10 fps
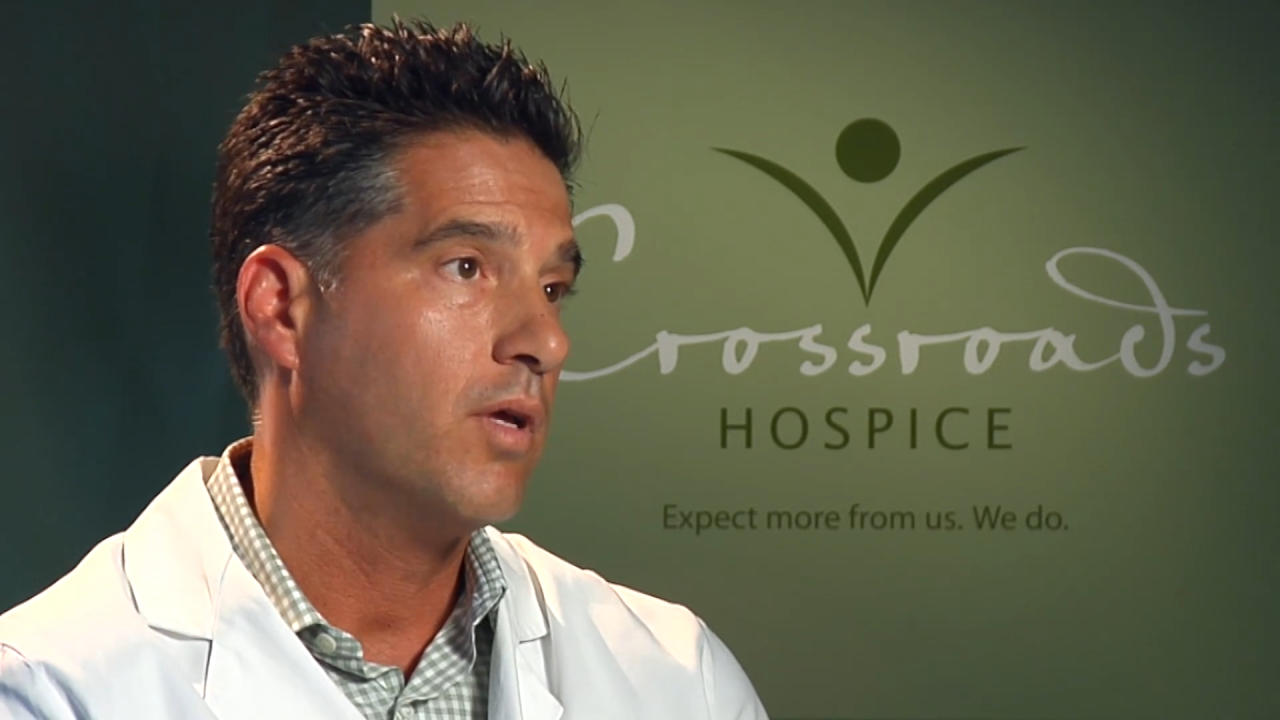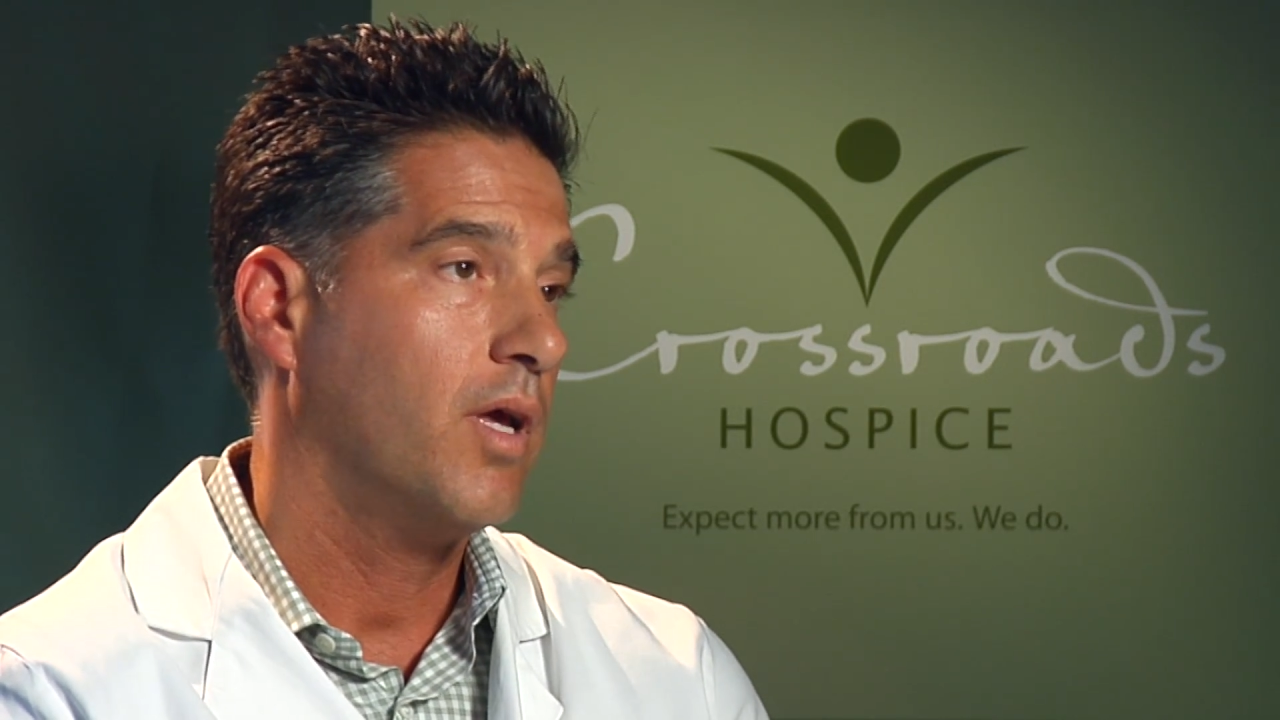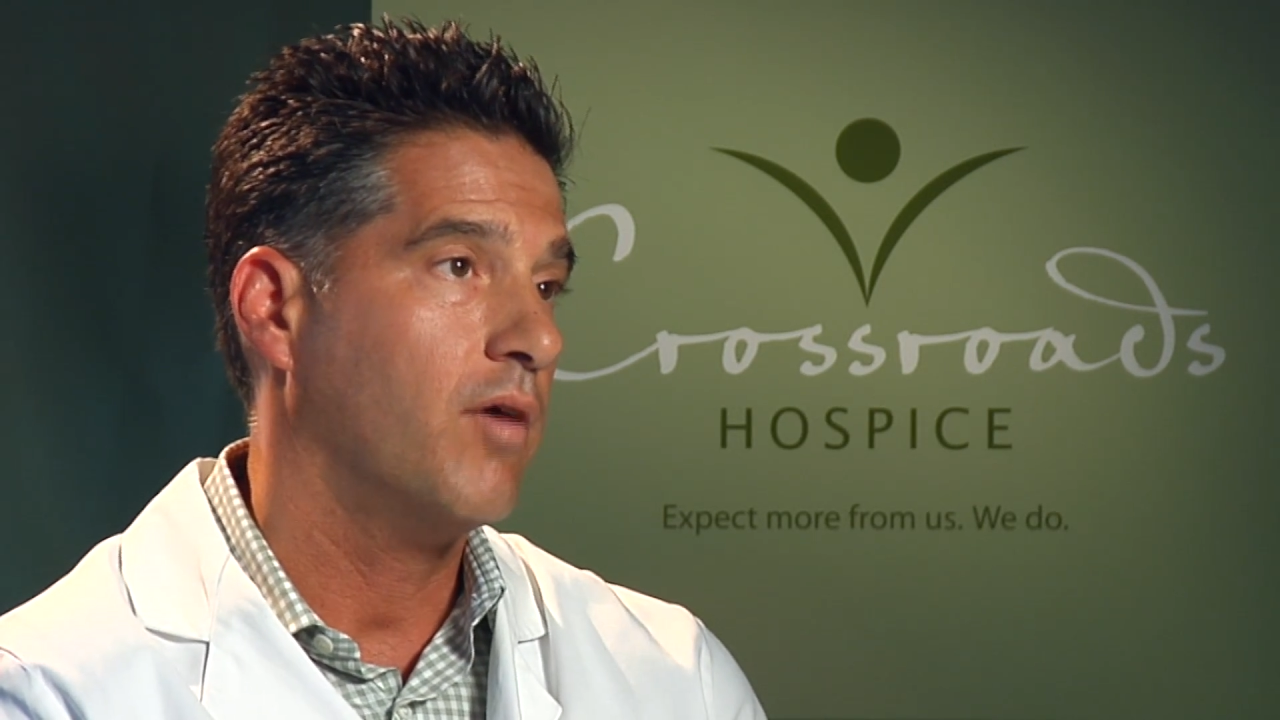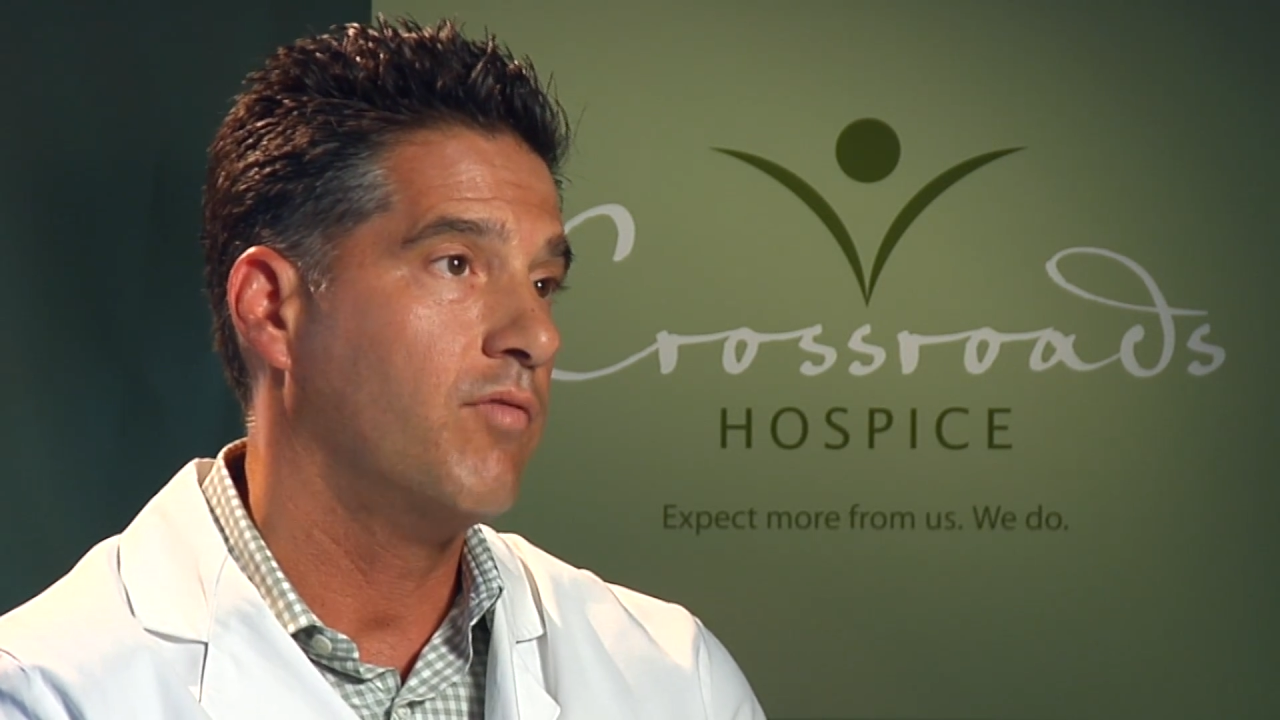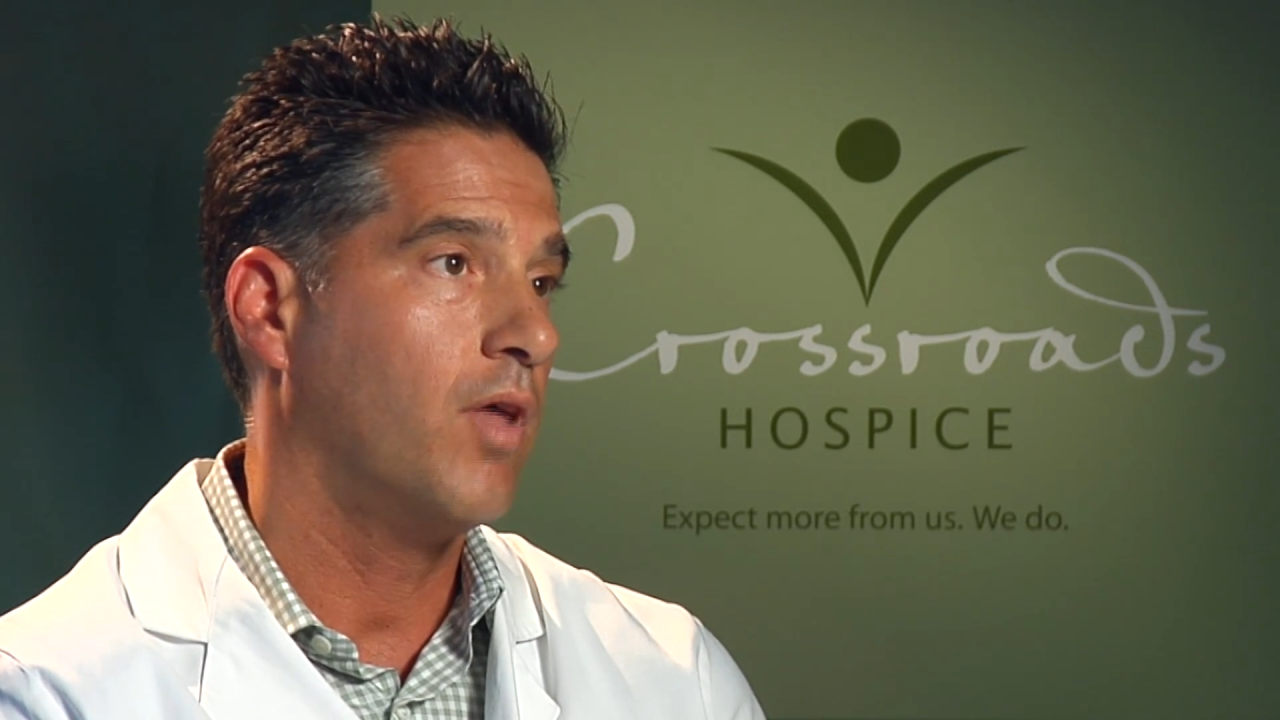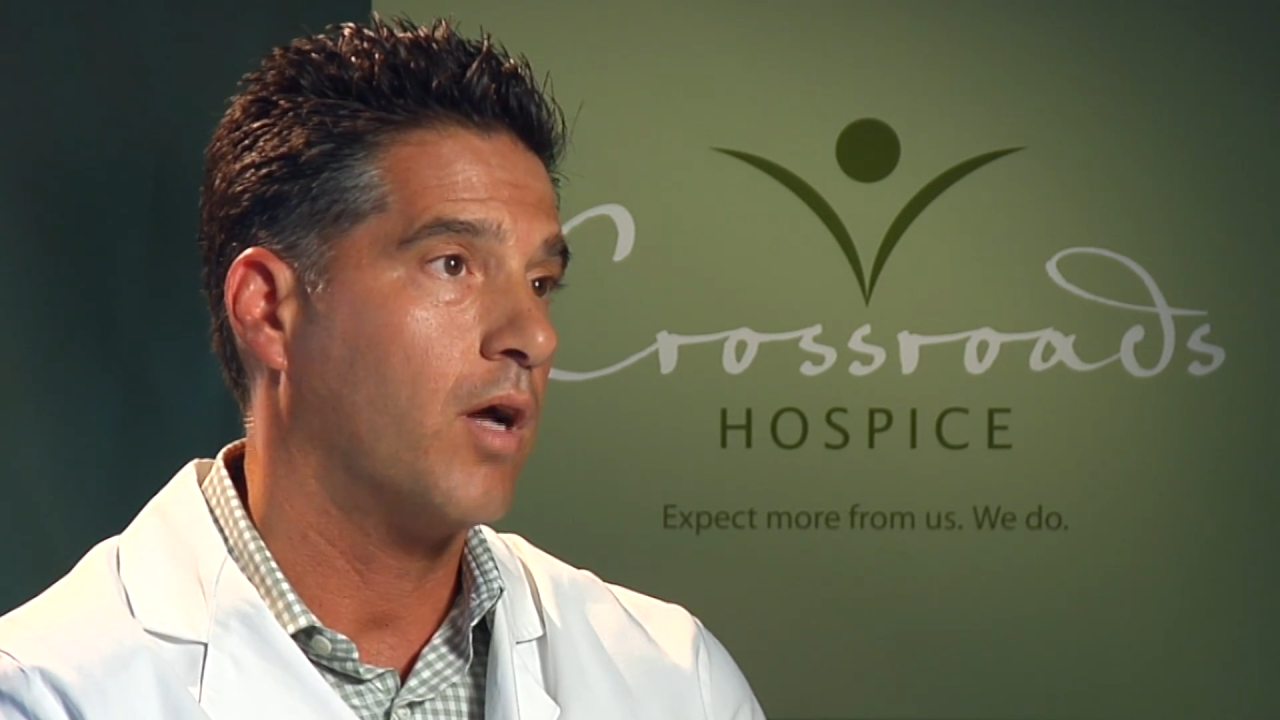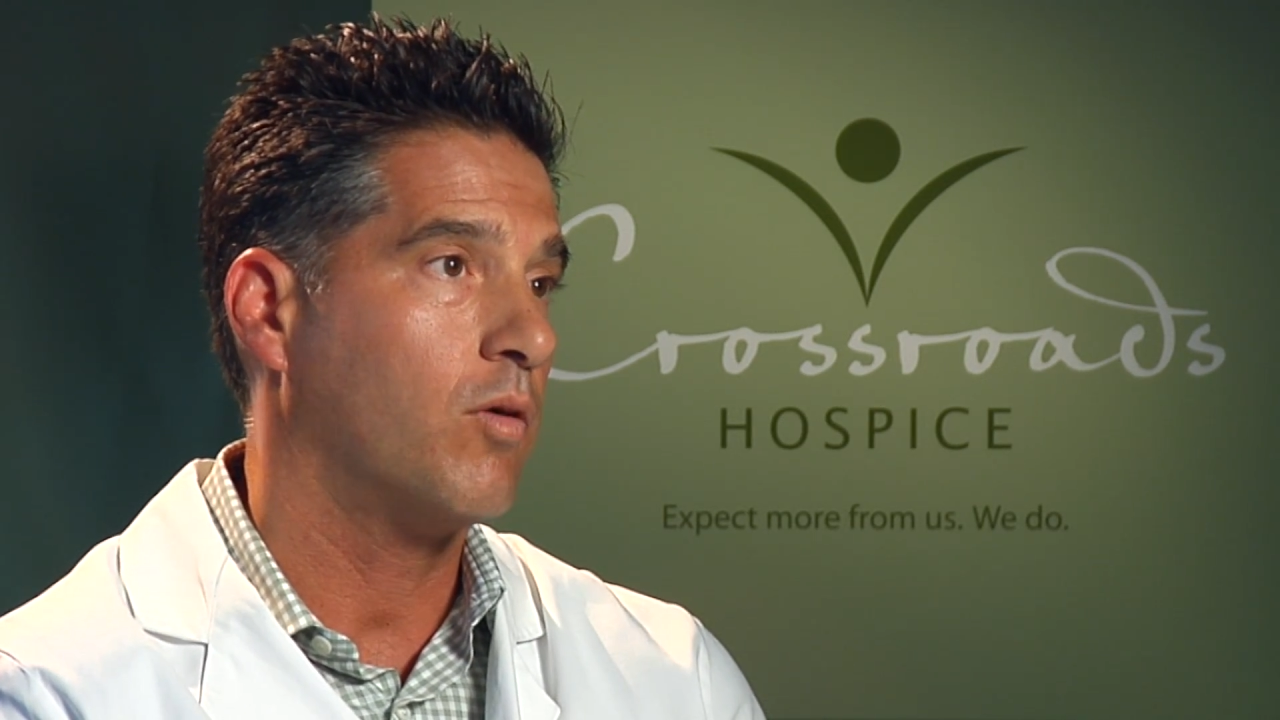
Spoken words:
have not